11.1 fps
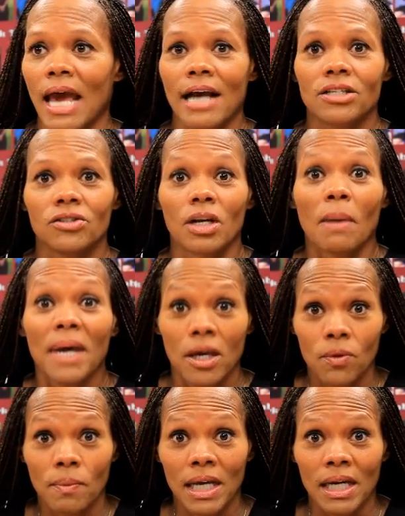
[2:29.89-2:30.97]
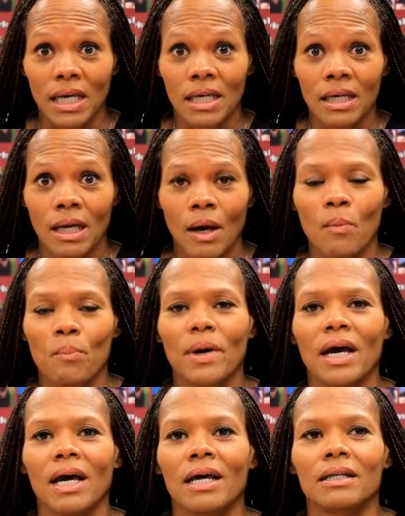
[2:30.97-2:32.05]
actually they're going to pay you money.
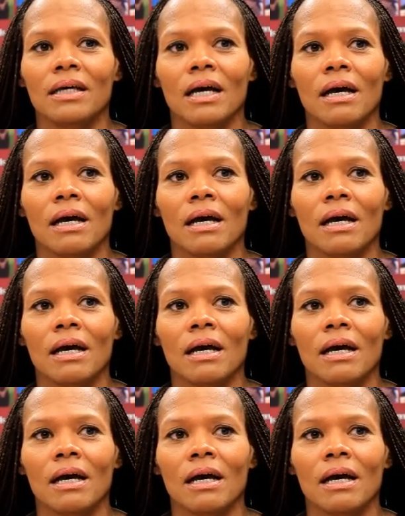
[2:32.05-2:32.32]
But